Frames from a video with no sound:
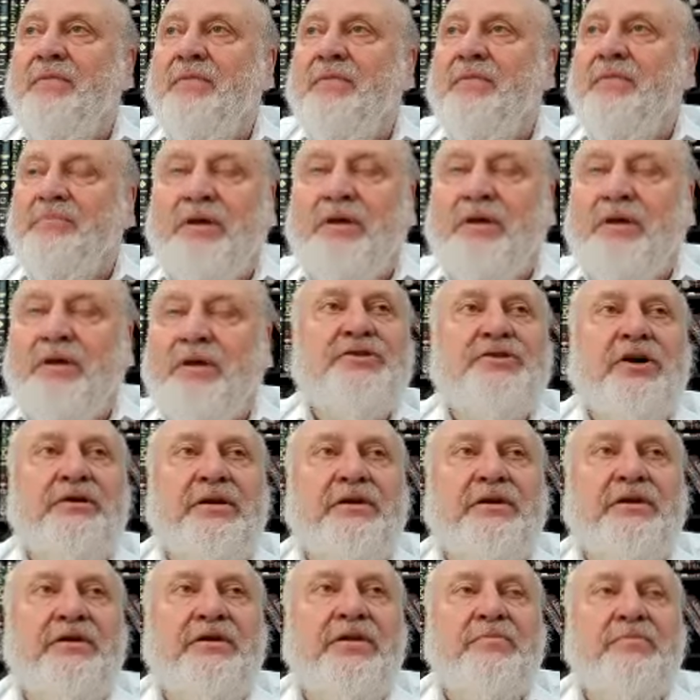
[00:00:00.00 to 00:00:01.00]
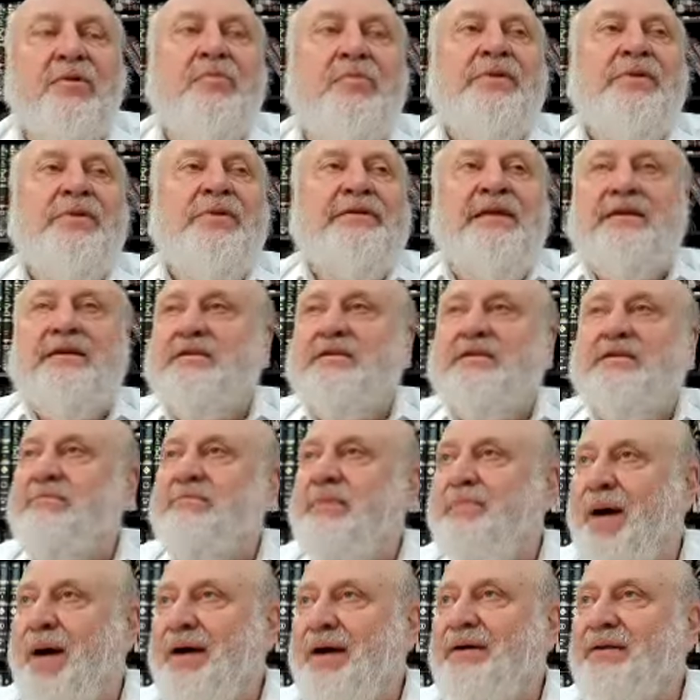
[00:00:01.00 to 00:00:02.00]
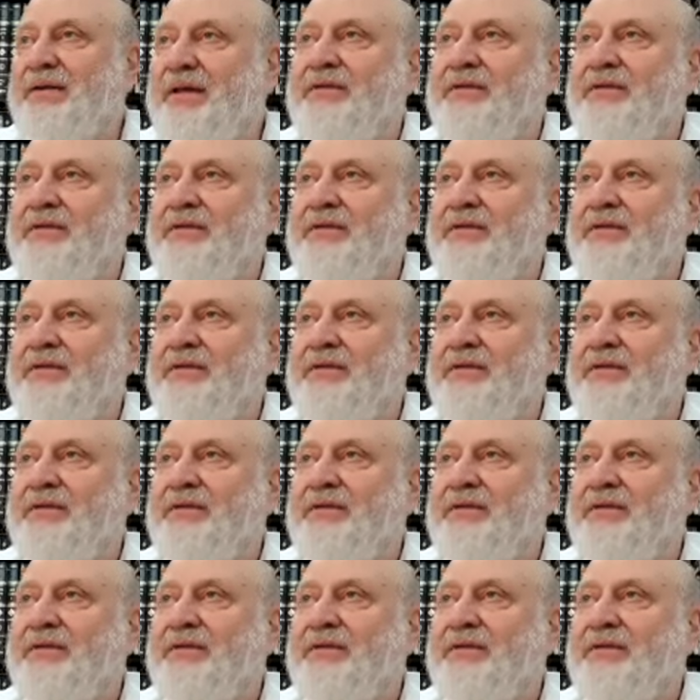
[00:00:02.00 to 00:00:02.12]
The moment I take it in my pocket,